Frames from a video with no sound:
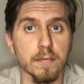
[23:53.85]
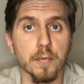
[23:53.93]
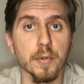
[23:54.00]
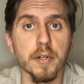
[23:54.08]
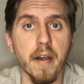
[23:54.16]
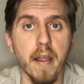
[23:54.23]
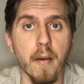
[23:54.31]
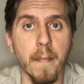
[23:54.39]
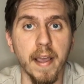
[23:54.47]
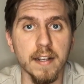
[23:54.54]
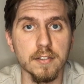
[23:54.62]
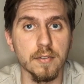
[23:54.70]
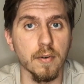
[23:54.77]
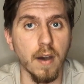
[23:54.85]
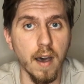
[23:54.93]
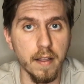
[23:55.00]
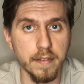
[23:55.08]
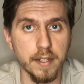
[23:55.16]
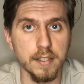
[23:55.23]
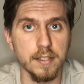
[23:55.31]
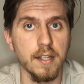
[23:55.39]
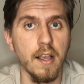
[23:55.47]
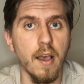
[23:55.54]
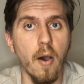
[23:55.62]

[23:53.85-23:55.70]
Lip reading: would recommend to others